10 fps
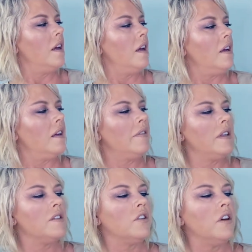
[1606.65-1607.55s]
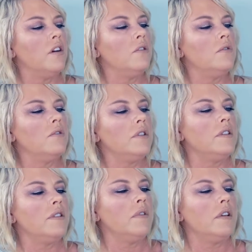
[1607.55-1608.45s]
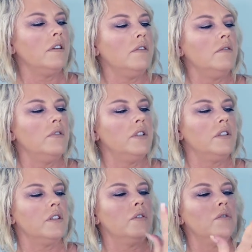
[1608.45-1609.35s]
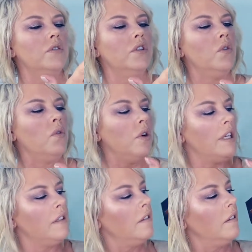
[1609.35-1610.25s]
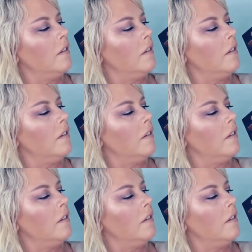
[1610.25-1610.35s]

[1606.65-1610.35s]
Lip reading: There's a gold as well, which is called Coin.